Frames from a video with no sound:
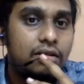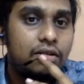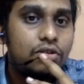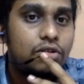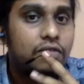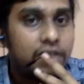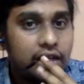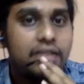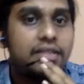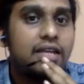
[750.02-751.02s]
So with an
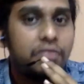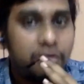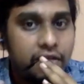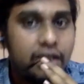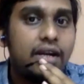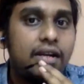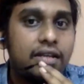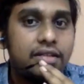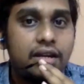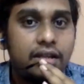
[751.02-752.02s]
example, we can
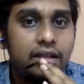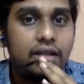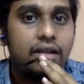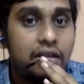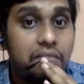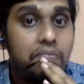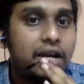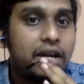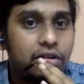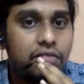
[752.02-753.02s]
understand the
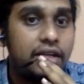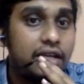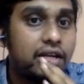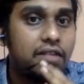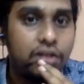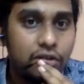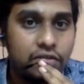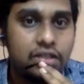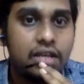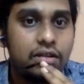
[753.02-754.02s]
impact of recurving of
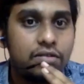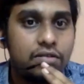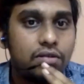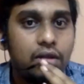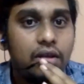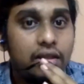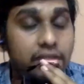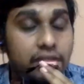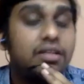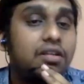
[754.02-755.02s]
cyclones. So this
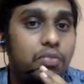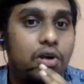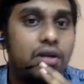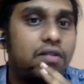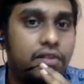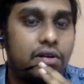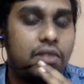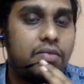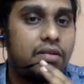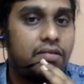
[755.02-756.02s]
is an important
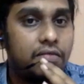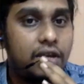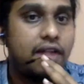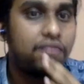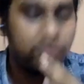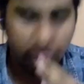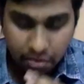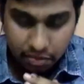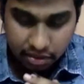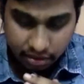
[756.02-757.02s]
phenomenon. We have to
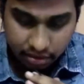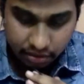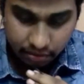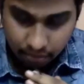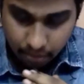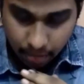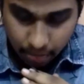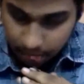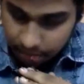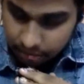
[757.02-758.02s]
remember this.
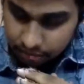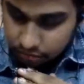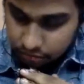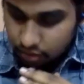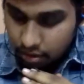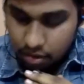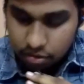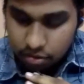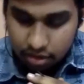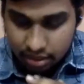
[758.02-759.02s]

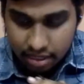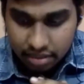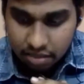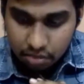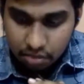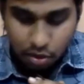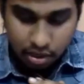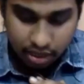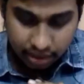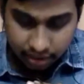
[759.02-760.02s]
So these are some
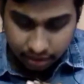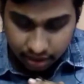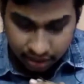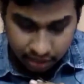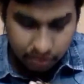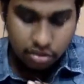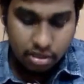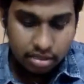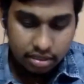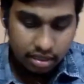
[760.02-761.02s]
important
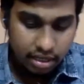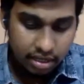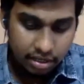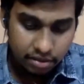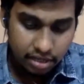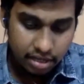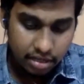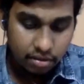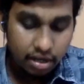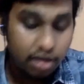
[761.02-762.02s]
terminologies related to
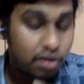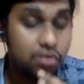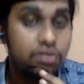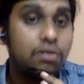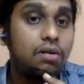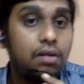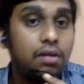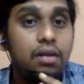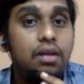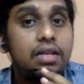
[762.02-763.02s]
cyclone, and also
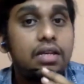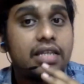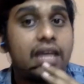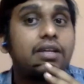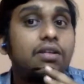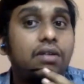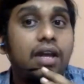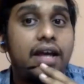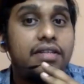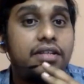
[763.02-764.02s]
cyclone
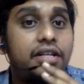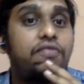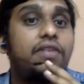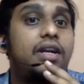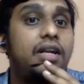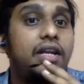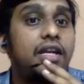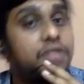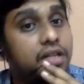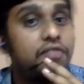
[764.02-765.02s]
has different
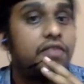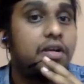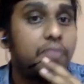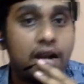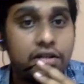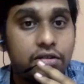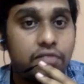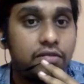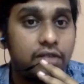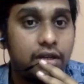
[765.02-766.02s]
names in different parts of
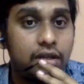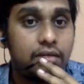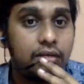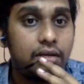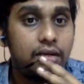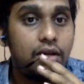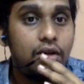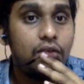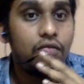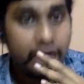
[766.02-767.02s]
the world.
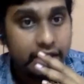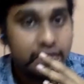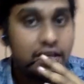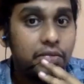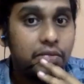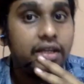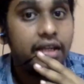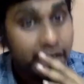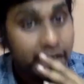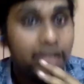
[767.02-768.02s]
For example, in
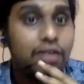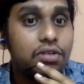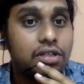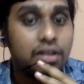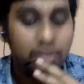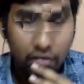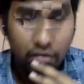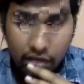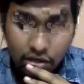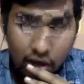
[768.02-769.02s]
Indian Ocean,
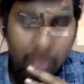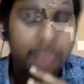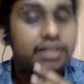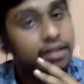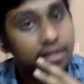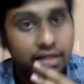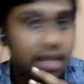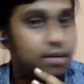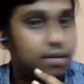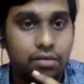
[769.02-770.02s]
we call it
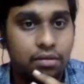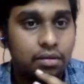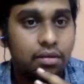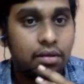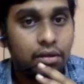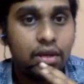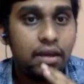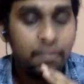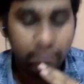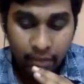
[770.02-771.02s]
cyclone.
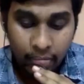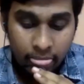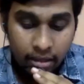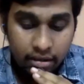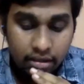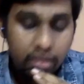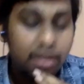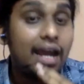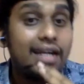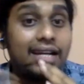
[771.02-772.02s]
Okay.
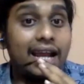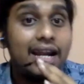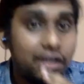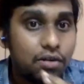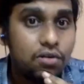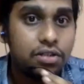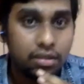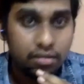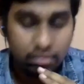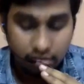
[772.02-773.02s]
In Atlantic Ocean,
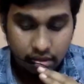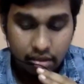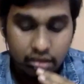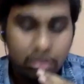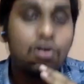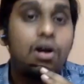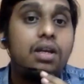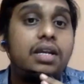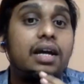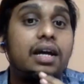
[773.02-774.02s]
they call
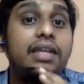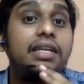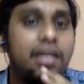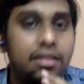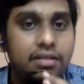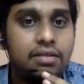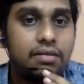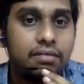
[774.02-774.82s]
it hurricanes.